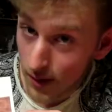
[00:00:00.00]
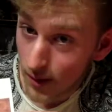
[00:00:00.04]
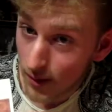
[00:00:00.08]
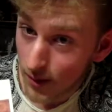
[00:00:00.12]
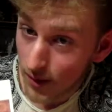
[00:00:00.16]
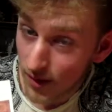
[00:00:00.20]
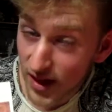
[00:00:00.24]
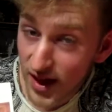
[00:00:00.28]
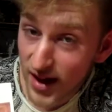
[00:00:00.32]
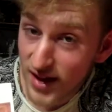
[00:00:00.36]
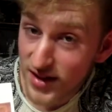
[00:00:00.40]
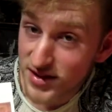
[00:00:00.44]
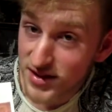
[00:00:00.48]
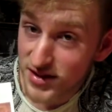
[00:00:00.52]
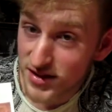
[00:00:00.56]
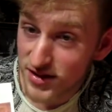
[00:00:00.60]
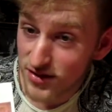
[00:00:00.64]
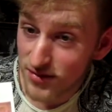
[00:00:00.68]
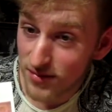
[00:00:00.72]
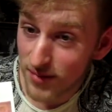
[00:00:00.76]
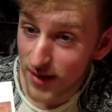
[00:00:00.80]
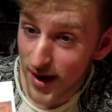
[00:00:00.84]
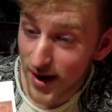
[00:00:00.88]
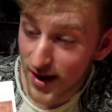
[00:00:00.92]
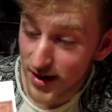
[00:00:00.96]
Well, that's too
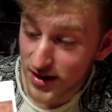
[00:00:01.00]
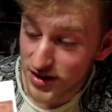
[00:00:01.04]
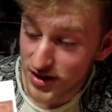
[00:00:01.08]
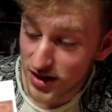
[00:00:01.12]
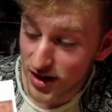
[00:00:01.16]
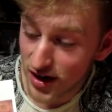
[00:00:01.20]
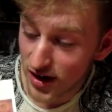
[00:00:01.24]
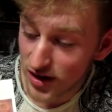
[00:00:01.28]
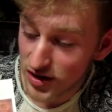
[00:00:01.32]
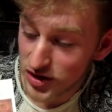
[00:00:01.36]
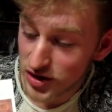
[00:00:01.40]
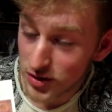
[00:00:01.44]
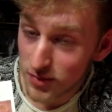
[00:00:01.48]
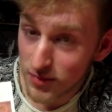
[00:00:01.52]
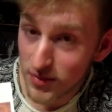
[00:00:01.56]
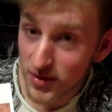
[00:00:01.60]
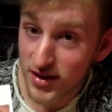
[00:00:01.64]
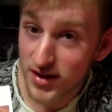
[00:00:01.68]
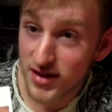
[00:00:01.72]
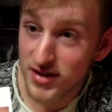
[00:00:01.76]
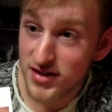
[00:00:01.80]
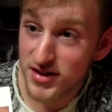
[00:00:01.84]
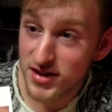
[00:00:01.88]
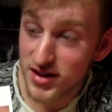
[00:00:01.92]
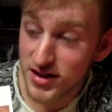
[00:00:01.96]
bad, Josh, because
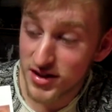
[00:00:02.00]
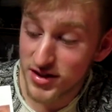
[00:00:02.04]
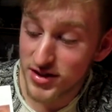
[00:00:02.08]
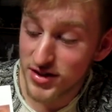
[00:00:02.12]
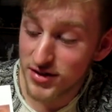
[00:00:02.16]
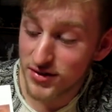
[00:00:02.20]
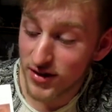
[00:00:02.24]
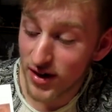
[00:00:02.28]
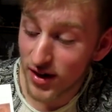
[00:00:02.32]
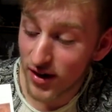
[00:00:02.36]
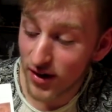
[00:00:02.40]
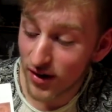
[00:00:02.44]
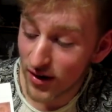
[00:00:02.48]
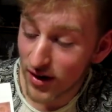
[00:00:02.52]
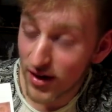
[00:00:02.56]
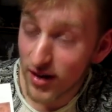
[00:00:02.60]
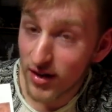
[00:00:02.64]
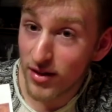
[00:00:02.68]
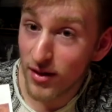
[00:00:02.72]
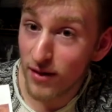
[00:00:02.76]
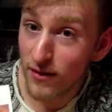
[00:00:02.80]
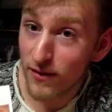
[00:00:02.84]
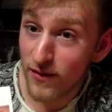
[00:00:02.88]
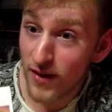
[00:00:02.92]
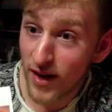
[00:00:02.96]
did you know the
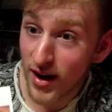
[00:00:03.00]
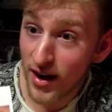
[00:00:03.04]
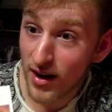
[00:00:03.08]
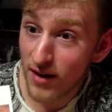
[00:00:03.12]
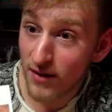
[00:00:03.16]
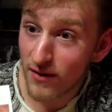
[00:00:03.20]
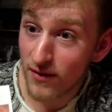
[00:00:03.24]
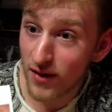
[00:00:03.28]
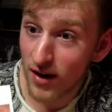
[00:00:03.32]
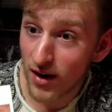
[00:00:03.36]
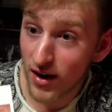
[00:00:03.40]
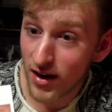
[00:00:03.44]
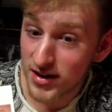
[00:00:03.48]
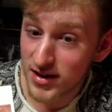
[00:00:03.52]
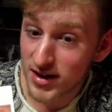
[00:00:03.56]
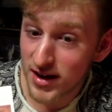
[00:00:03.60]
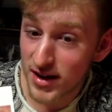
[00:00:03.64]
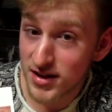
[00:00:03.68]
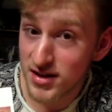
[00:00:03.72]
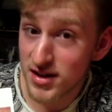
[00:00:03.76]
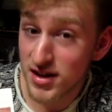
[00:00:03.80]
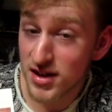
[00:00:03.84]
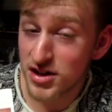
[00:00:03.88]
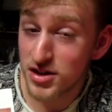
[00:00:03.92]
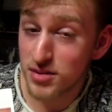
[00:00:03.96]
fennec fox has
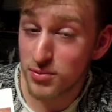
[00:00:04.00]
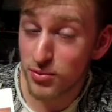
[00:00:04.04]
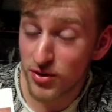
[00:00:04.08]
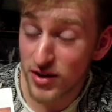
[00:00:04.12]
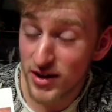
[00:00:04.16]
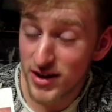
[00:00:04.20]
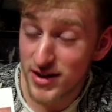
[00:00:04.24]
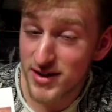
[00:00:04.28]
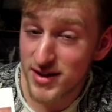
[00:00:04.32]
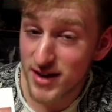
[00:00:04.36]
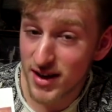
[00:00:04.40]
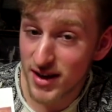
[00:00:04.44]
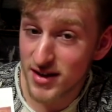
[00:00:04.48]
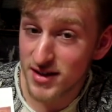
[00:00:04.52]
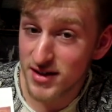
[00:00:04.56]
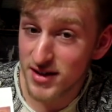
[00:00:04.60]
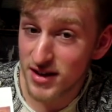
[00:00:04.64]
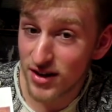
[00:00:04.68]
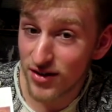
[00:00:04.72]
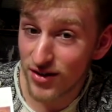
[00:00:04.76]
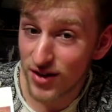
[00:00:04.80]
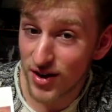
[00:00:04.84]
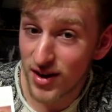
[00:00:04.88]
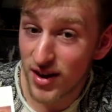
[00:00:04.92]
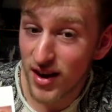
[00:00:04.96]
such precise
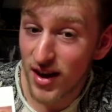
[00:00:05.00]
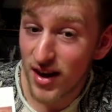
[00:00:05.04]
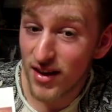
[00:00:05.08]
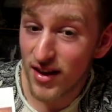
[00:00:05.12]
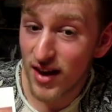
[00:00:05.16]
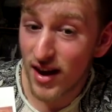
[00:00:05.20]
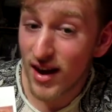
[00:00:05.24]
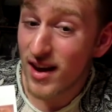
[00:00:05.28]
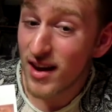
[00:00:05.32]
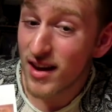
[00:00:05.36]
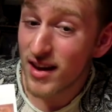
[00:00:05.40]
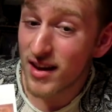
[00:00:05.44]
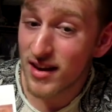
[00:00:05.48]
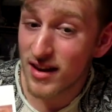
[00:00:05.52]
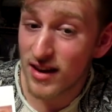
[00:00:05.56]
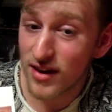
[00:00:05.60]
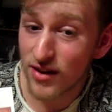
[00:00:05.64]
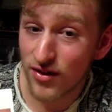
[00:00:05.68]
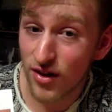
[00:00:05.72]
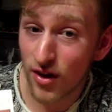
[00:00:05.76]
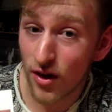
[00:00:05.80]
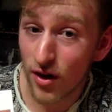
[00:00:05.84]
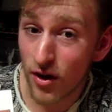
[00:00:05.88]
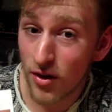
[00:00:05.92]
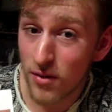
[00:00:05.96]
hearing that it can hear the
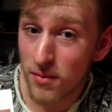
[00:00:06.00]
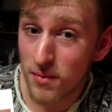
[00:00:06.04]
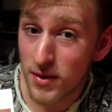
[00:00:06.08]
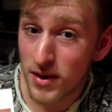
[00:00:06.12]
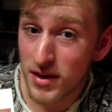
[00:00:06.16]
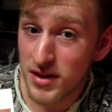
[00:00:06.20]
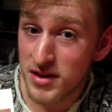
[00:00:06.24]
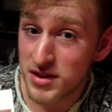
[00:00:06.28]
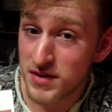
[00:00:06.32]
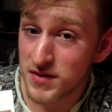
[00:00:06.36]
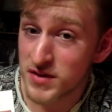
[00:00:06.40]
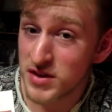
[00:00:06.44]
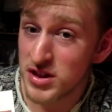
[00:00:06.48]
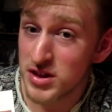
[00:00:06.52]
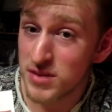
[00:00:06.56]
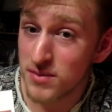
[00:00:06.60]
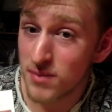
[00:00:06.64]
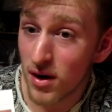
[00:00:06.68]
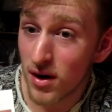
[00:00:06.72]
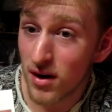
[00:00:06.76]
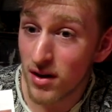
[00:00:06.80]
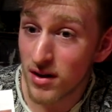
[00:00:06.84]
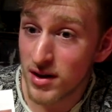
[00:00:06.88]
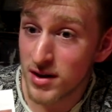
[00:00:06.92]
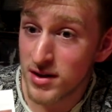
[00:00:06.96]
heartbeats of
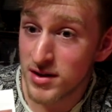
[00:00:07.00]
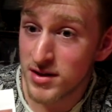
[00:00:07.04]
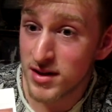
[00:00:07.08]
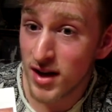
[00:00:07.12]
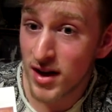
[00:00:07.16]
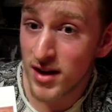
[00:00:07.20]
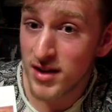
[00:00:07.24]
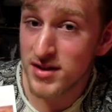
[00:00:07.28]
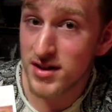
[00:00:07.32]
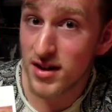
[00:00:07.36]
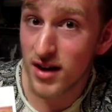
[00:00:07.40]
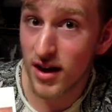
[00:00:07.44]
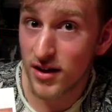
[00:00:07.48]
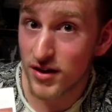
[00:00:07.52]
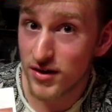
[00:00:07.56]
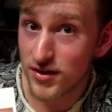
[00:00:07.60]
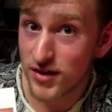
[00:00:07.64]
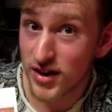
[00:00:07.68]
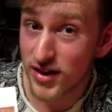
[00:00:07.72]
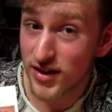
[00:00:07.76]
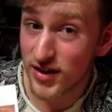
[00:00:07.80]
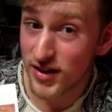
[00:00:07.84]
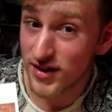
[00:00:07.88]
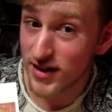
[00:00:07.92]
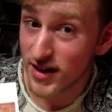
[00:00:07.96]
small insects underneath the
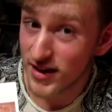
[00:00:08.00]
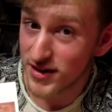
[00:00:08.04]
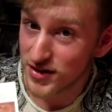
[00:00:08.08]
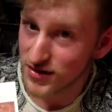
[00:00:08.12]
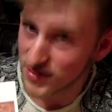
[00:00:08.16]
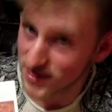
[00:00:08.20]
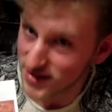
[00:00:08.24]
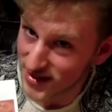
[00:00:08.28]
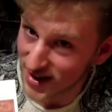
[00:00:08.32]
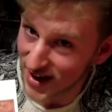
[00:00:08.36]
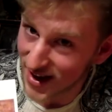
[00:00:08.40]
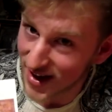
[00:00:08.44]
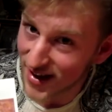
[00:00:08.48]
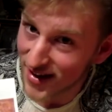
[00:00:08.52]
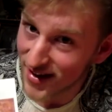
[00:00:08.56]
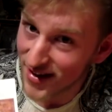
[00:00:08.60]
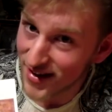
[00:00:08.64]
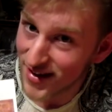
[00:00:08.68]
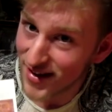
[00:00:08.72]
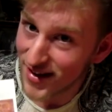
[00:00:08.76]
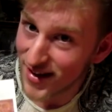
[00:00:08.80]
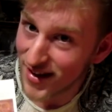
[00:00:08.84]
desert sand?